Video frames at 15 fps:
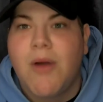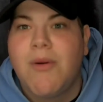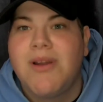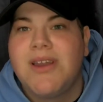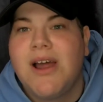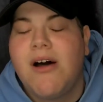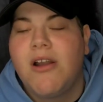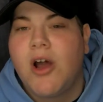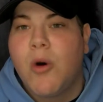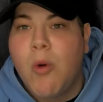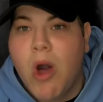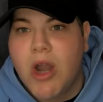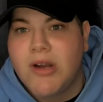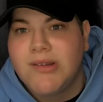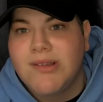went down a
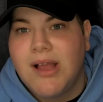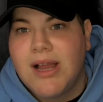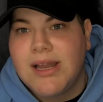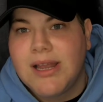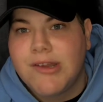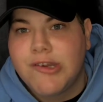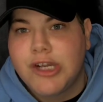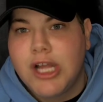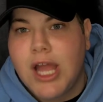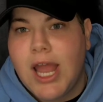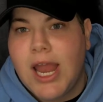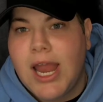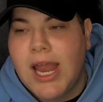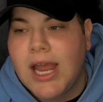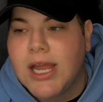water slide
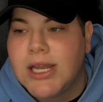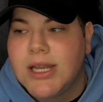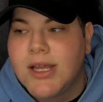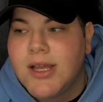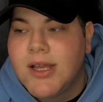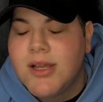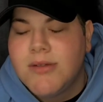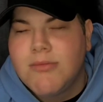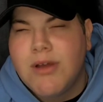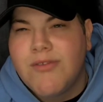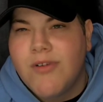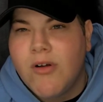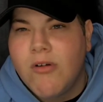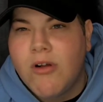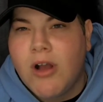yesterday and my
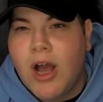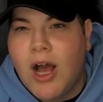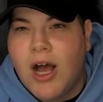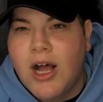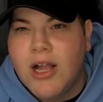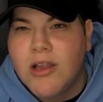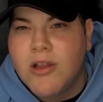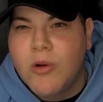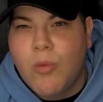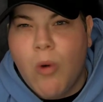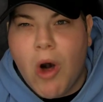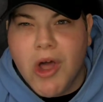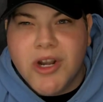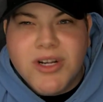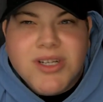phone got a little
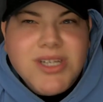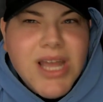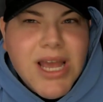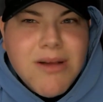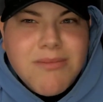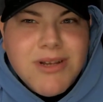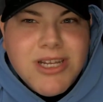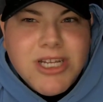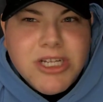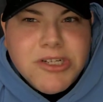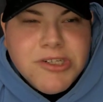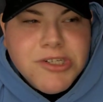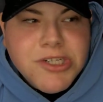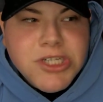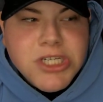water
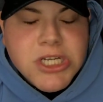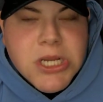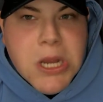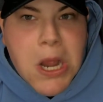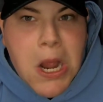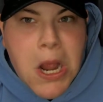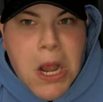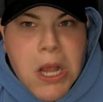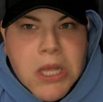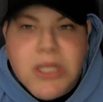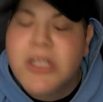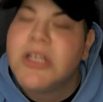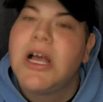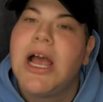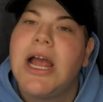damage.
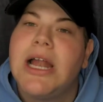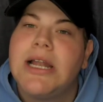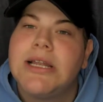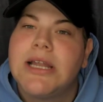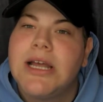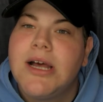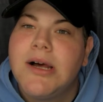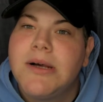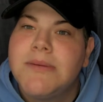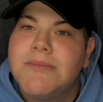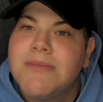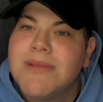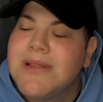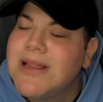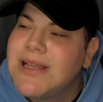And
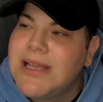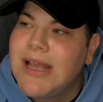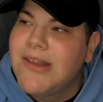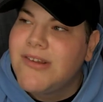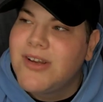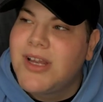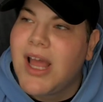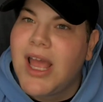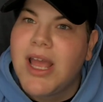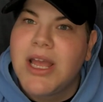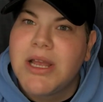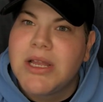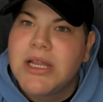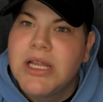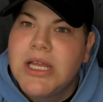
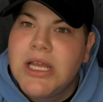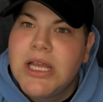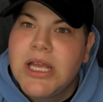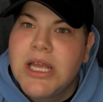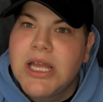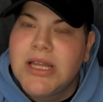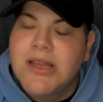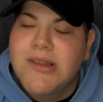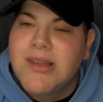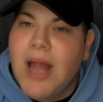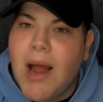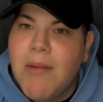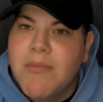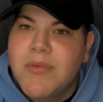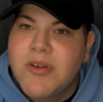yesterday it
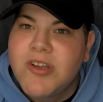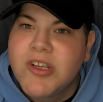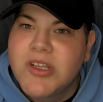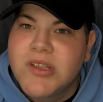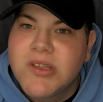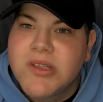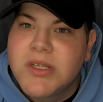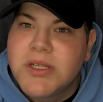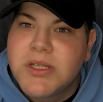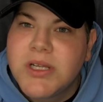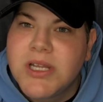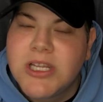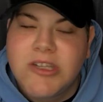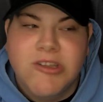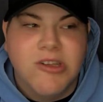stopped,
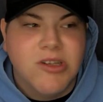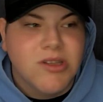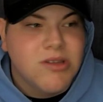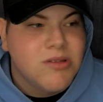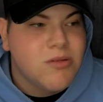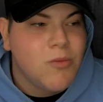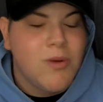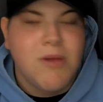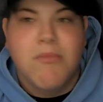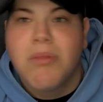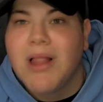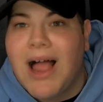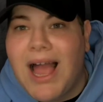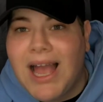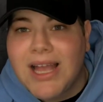it just went
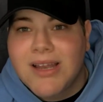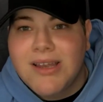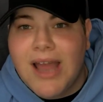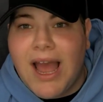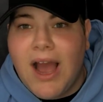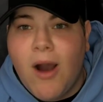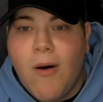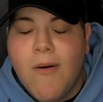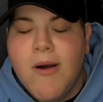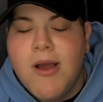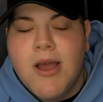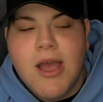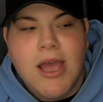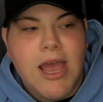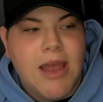blacked out,
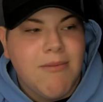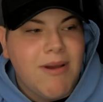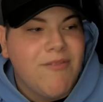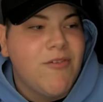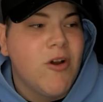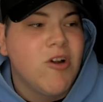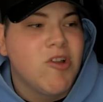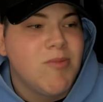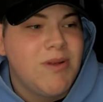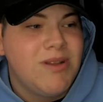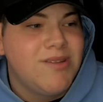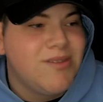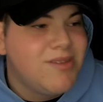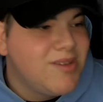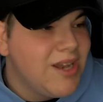and my phone's
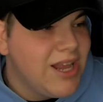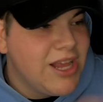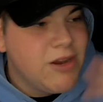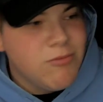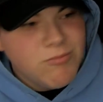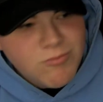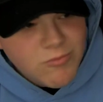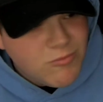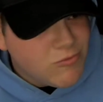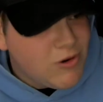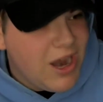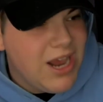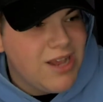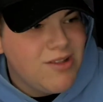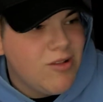been sitting in
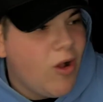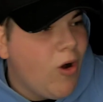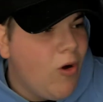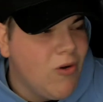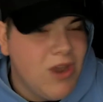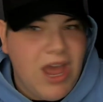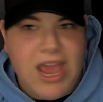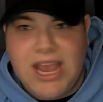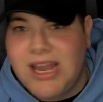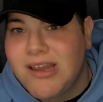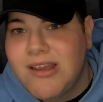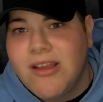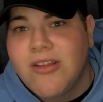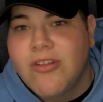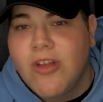rice all
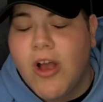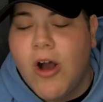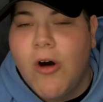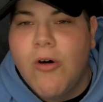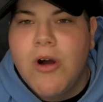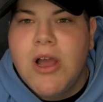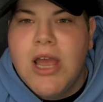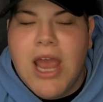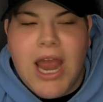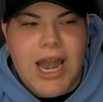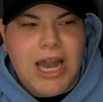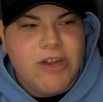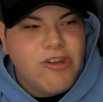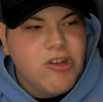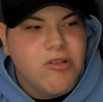night. So, and
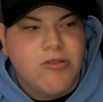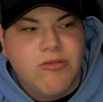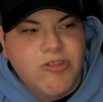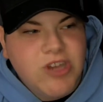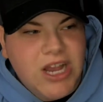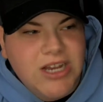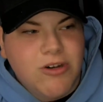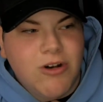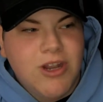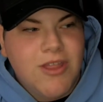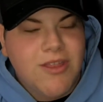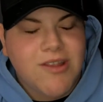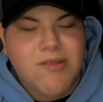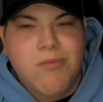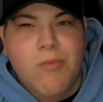I just checked on it
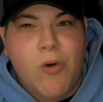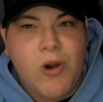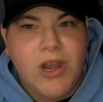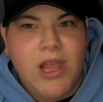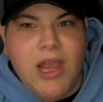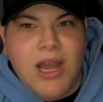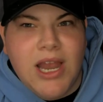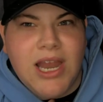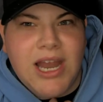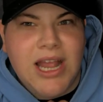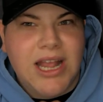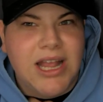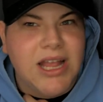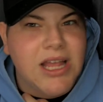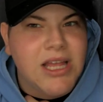this morning and
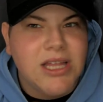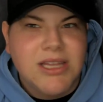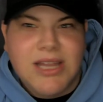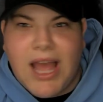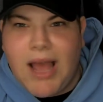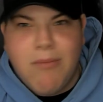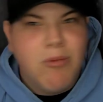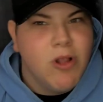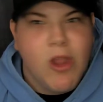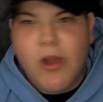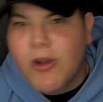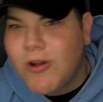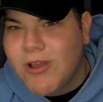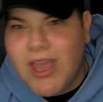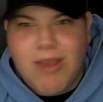the Apple
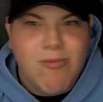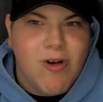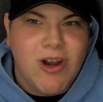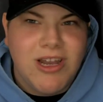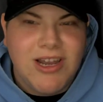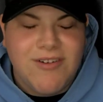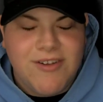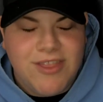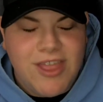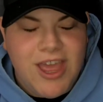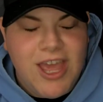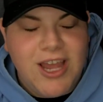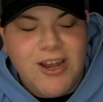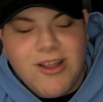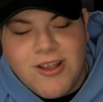logo came on and
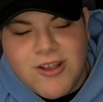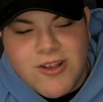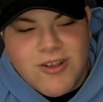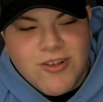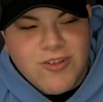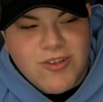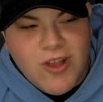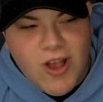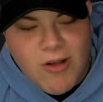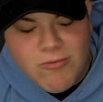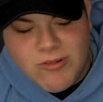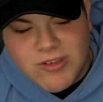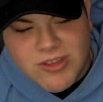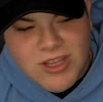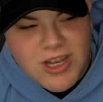everything. So
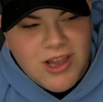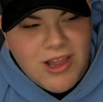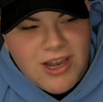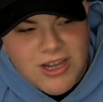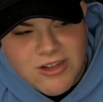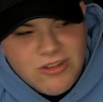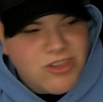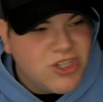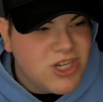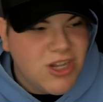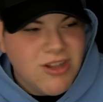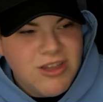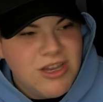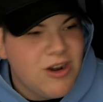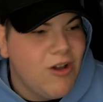I'm just gonna let it
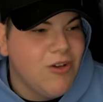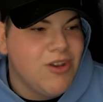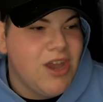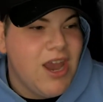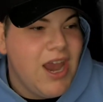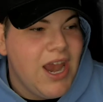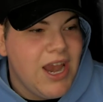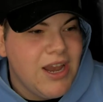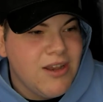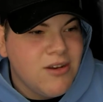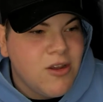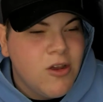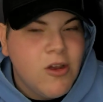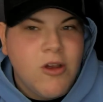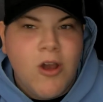chill in there all day and
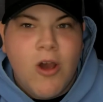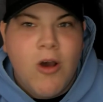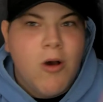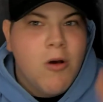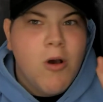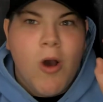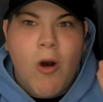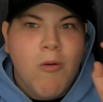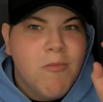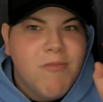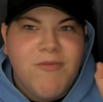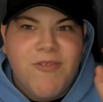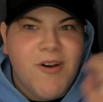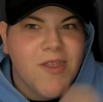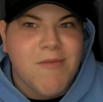
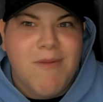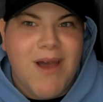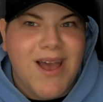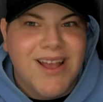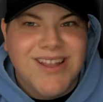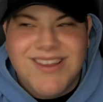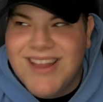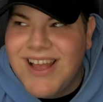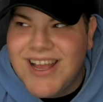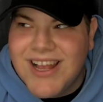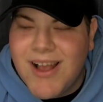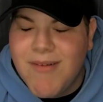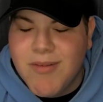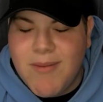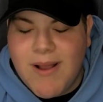hope for the best that it
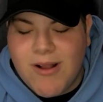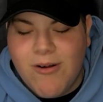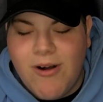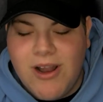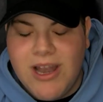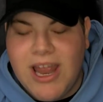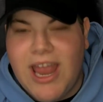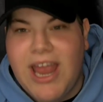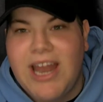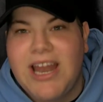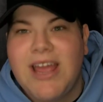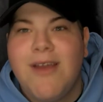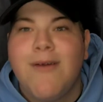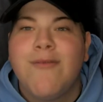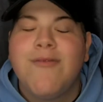comes back on. And
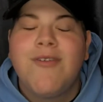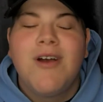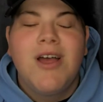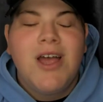if